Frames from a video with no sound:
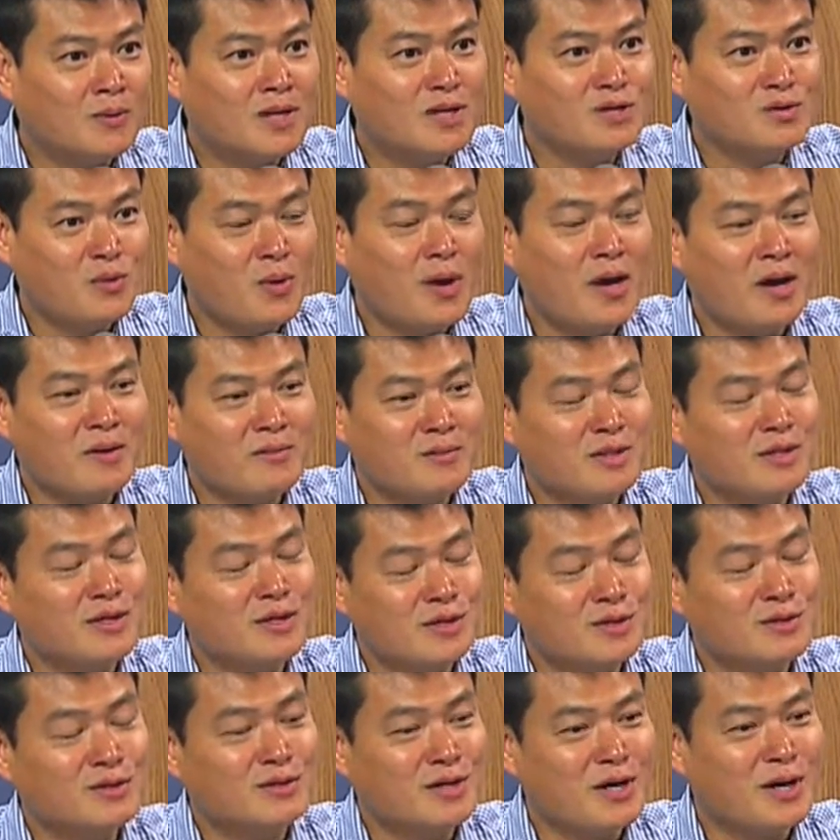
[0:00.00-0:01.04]
That's why I'm
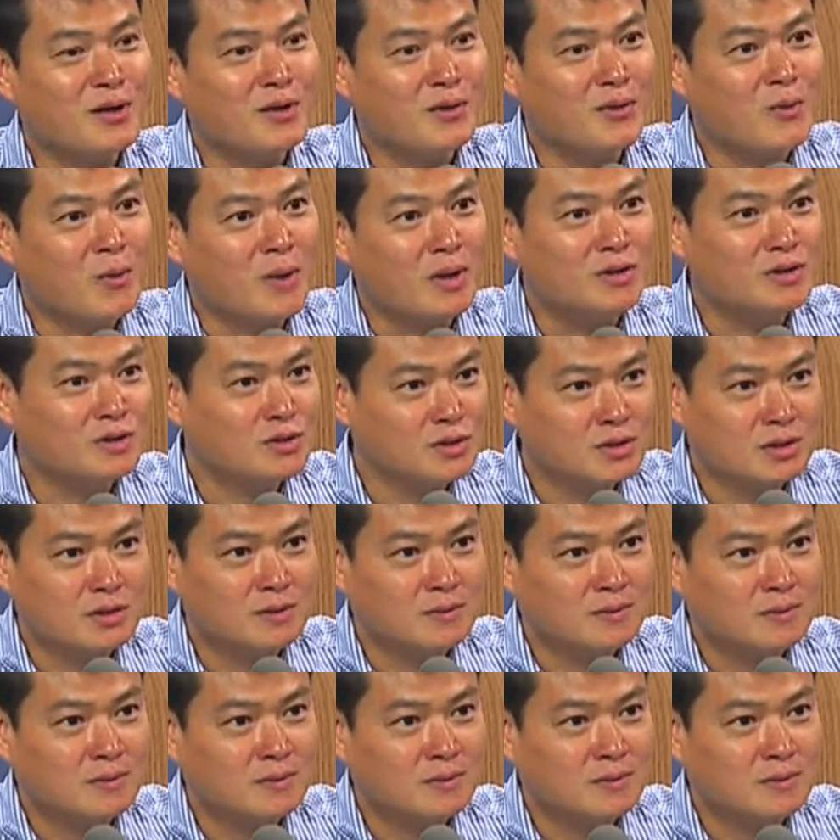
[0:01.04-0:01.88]
here to tell you what to do.